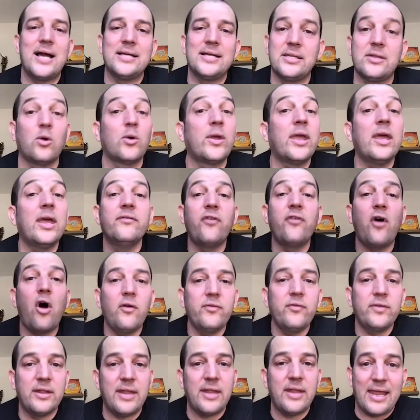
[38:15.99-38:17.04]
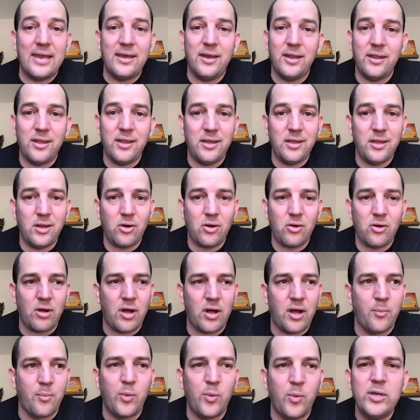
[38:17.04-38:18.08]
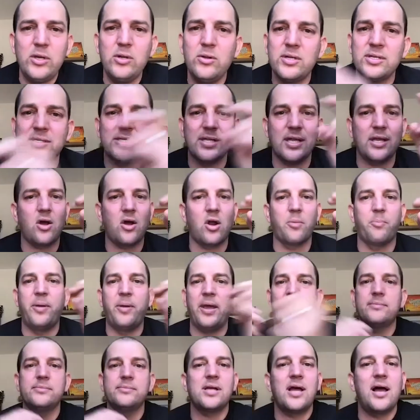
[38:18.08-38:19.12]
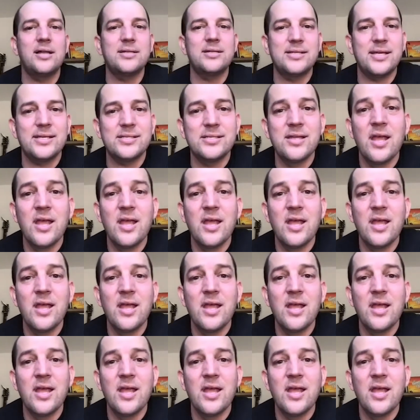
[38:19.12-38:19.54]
They'll get involved in the end of the year. We do this thing called a pick'ems contest,